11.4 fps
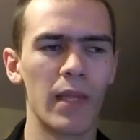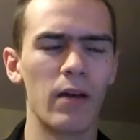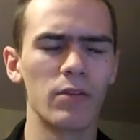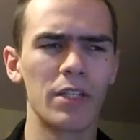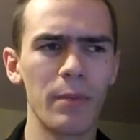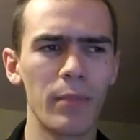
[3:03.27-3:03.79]

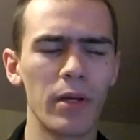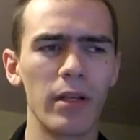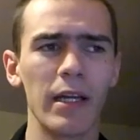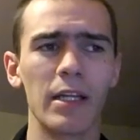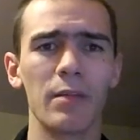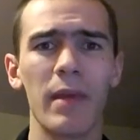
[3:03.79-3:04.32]
Now,
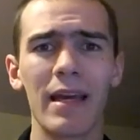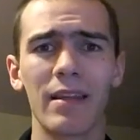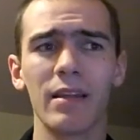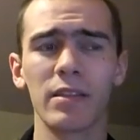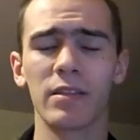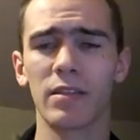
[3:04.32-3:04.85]
typically, to
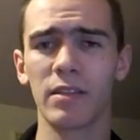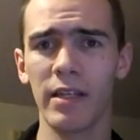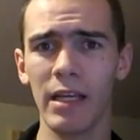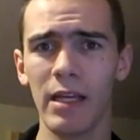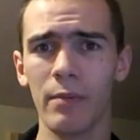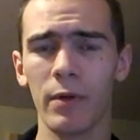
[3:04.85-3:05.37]
make this
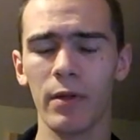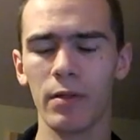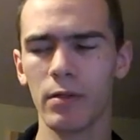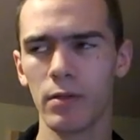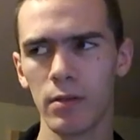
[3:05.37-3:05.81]
team